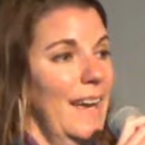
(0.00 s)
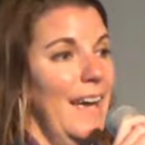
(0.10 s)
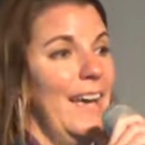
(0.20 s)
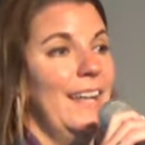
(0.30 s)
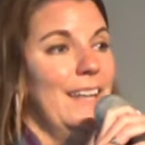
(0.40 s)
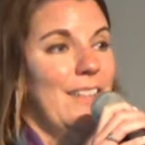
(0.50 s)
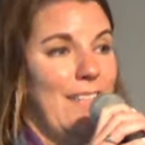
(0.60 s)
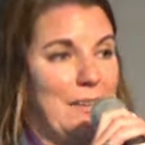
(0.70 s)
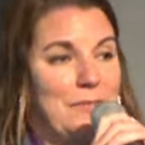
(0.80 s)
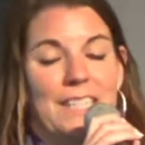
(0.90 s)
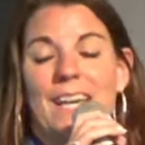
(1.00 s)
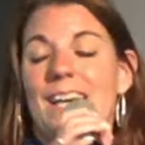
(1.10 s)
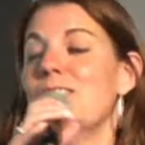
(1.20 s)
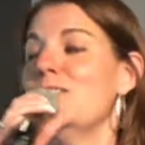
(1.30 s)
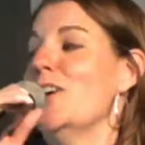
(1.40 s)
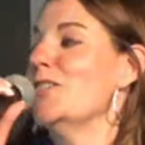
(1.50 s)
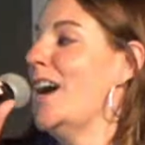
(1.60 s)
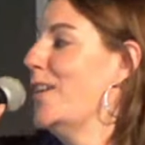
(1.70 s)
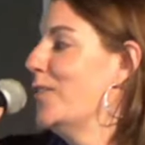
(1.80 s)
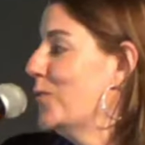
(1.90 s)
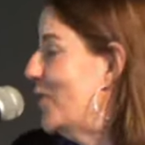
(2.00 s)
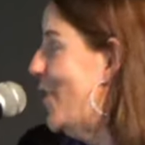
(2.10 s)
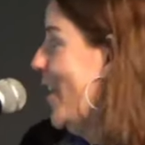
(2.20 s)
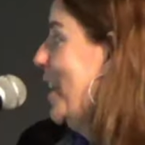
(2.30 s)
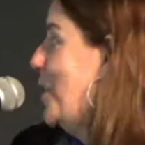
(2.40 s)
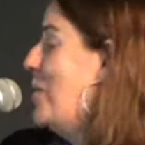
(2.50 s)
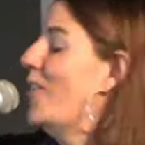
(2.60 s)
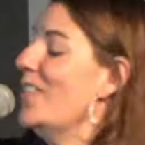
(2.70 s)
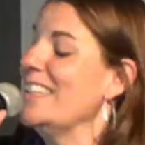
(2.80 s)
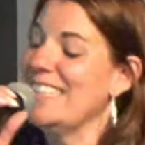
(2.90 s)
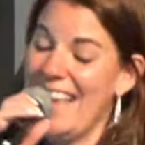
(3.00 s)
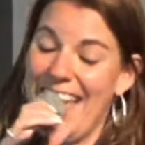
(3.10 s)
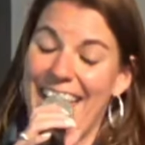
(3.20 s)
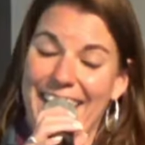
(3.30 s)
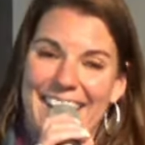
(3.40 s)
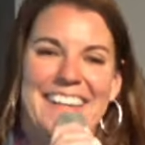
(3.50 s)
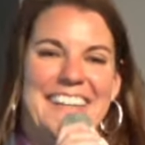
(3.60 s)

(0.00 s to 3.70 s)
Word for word: And thankfully, as Dr. Alice was talking about the snag,